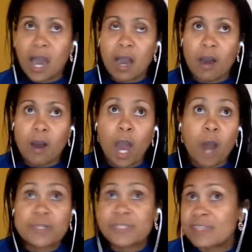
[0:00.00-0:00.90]

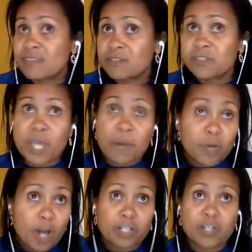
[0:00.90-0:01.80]
our sisters and
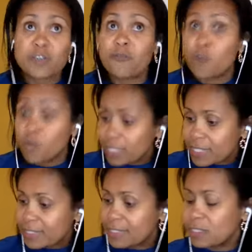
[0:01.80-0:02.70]
brothers, for
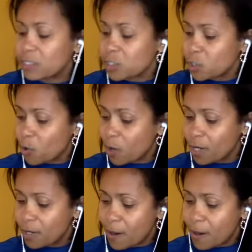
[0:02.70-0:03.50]
these leaders, Lord.